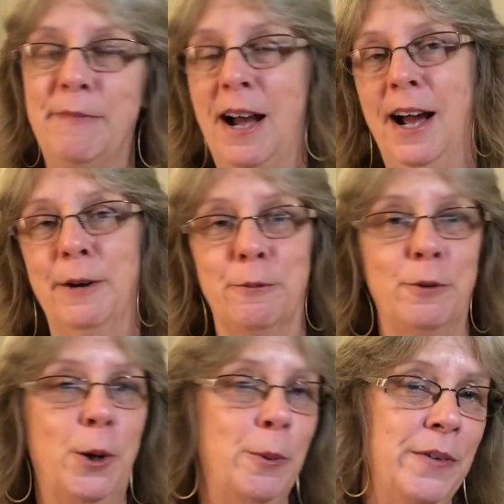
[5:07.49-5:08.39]
I
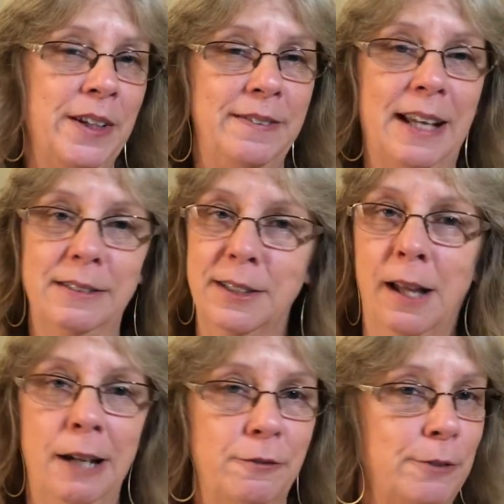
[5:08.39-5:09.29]
roll with it. That's
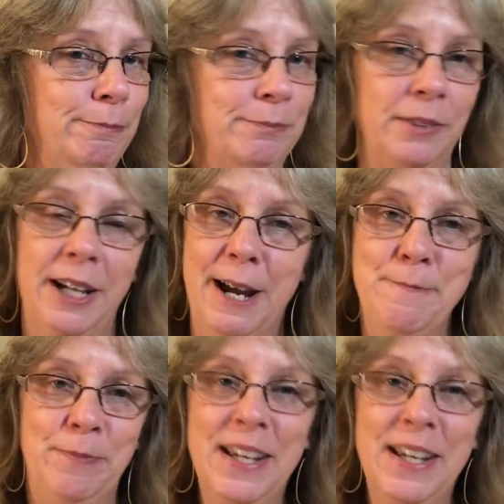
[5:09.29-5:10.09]
life. Okay.